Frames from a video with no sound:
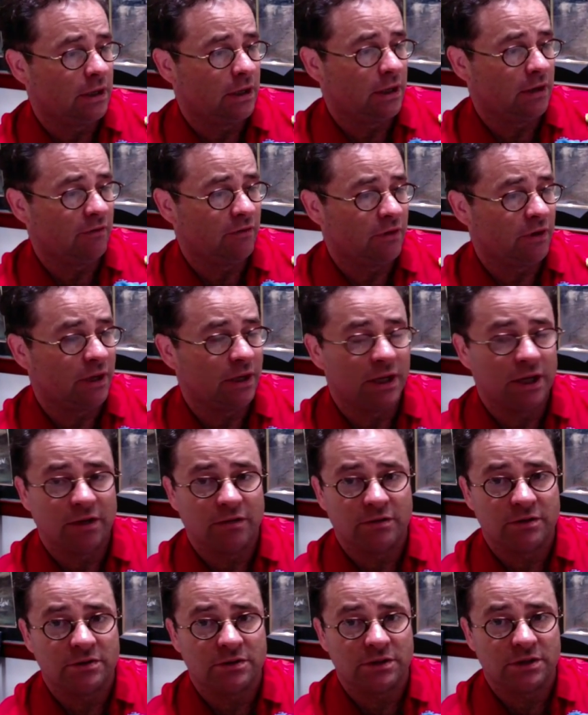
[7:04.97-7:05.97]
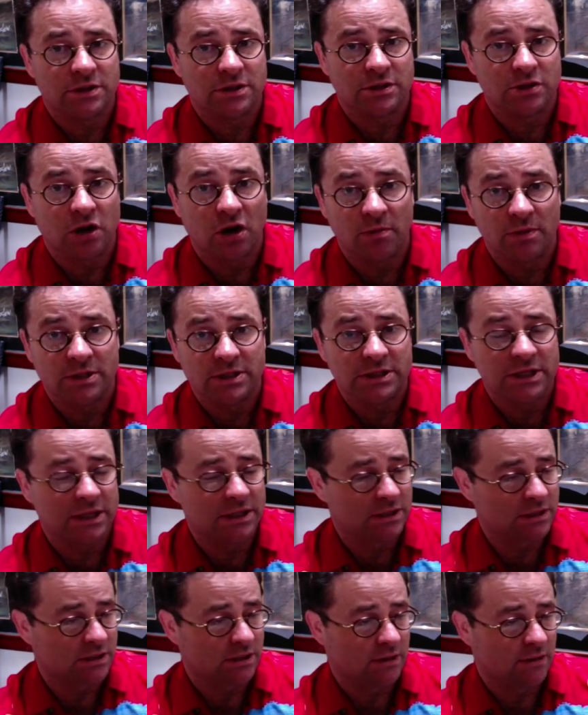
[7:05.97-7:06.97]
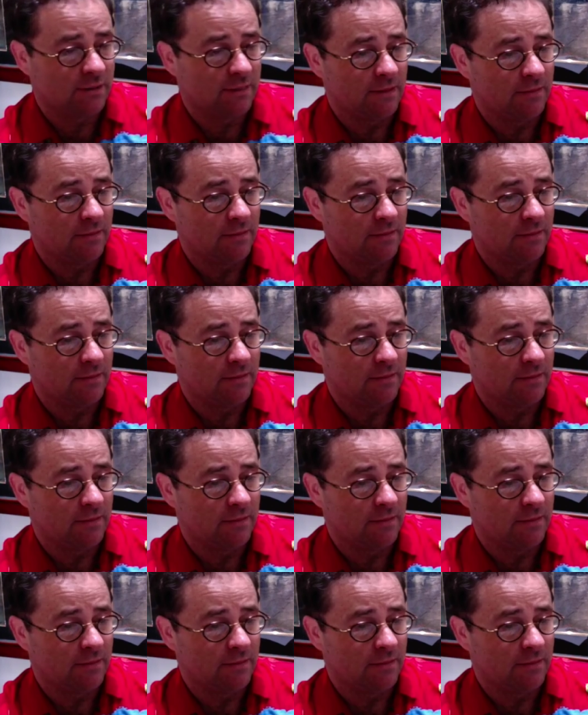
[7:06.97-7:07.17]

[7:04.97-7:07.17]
Everything in here is common sense.